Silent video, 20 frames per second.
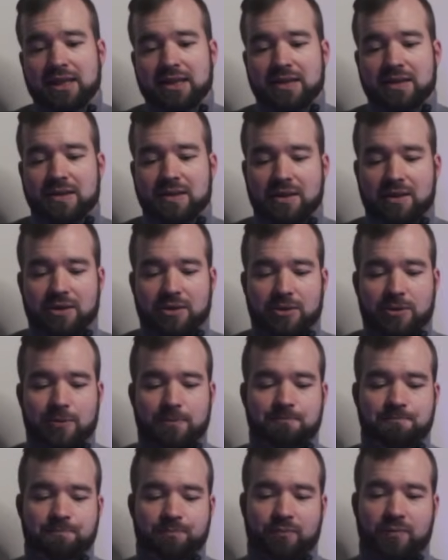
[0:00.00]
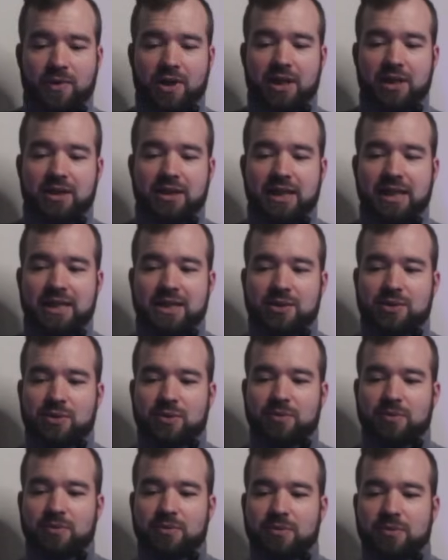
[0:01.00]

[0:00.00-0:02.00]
So it's